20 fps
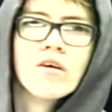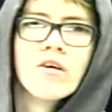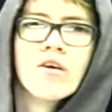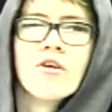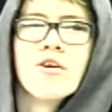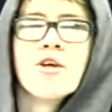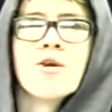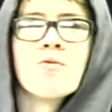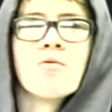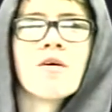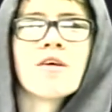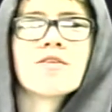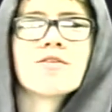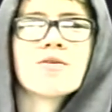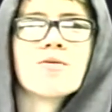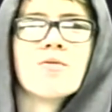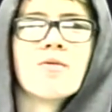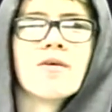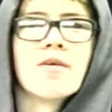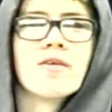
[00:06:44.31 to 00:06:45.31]
Who do
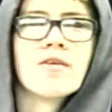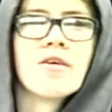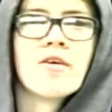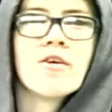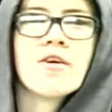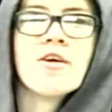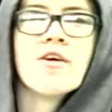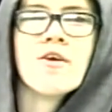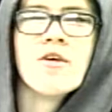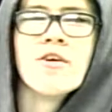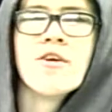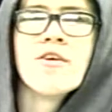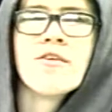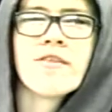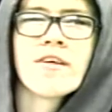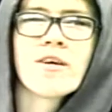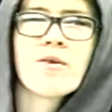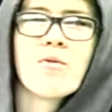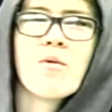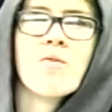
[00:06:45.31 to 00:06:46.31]
you
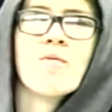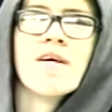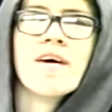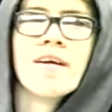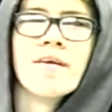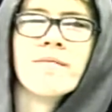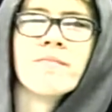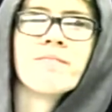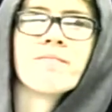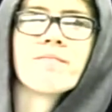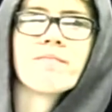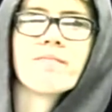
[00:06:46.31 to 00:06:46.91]
think will win?